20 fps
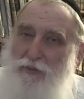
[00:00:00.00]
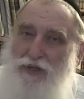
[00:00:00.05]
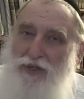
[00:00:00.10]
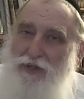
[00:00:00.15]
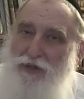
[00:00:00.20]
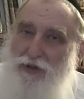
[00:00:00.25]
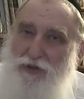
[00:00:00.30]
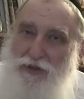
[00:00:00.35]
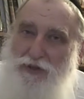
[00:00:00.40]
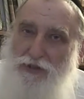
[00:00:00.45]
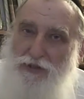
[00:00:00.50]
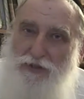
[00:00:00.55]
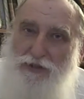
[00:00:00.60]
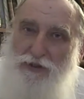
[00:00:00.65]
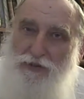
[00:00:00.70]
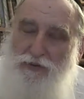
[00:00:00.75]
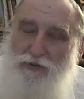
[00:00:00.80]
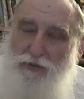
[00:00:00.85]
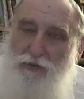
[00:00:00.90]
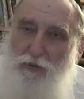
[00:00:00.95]
But he
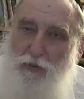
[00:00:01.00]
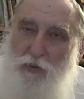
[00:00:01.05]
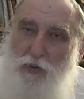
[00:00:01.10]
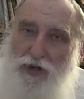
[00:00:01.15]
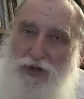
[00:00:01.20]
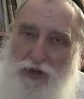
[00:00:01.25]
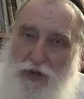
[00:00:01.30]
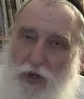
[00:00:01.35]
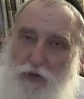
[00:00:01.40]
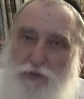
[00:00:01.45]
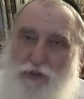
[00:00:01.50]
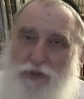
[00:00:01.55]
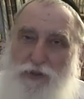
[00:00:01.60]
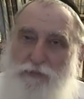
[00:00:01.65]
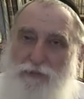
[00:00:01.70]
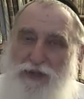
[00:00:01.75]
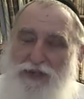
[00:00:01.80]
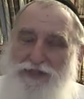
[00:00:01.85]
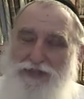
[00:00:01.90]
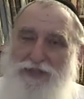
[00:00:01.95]
couldn't walk over to
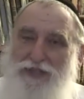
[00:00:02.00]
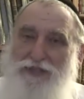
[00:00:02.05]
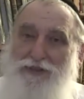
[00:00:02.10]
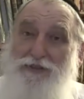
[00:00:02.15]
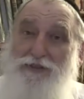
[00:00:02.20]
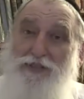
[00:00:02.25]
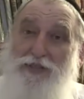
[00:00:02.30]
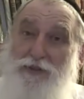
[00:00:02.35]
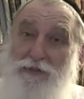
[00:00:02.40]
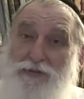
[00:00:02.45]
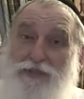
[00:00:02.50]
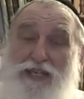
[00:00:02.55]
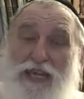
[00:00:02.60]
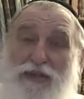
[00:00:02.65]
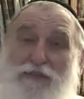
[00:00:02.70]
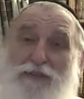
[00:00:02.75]
my Seder. He was